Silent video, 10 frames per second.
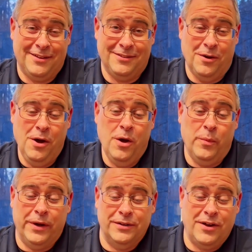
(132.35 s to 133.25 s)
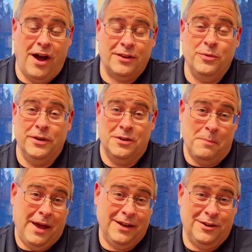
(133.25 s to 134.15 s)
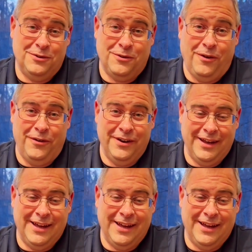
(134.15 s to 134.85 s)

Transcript: So we could talk to a domain controller and